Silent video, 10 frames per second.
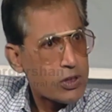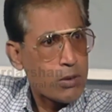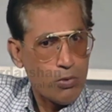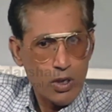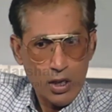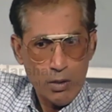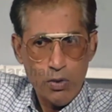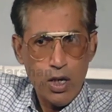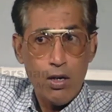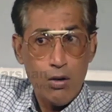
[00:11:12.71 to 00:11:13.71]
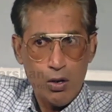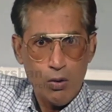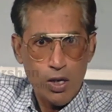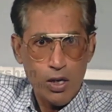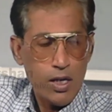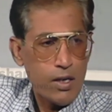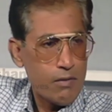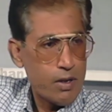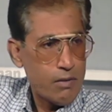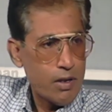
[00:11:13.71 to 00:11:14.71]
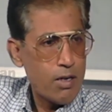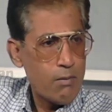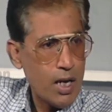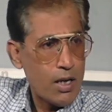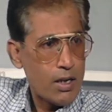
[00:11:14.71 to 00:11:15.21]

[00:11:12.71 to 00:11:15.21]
supporting a beard, not looking like a very well-read man.